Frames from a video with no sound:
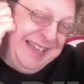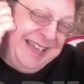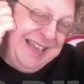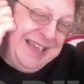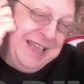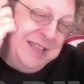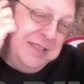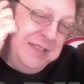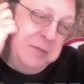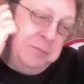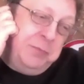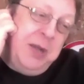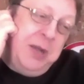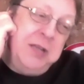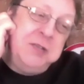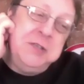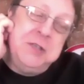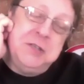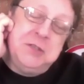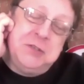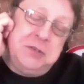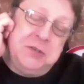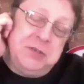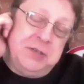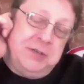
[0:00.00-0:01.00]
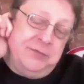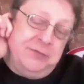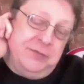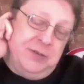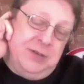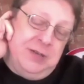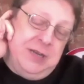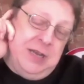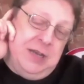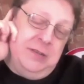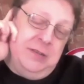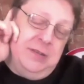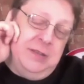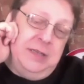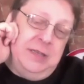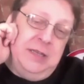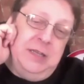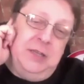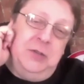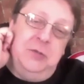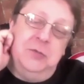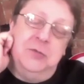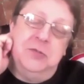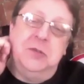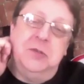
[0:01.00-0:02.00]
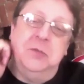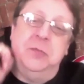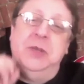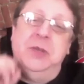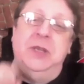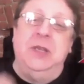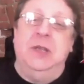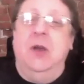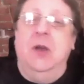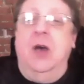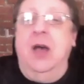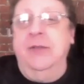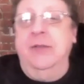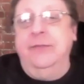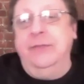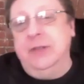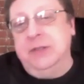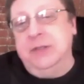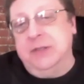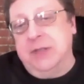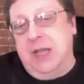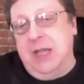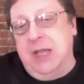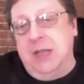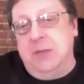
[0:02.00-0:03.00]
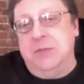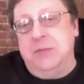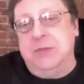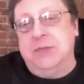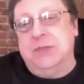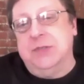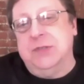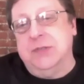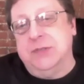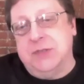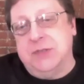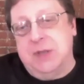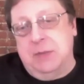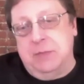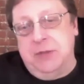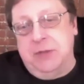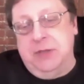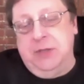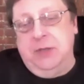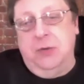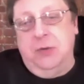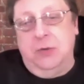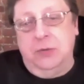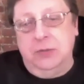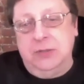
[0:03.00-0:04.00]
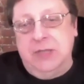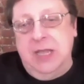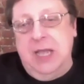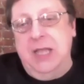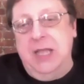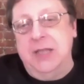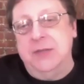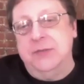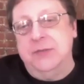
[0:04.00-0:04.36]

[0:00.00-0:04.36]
the budgets are different now than they used to be. Oftentimes, some of the old guys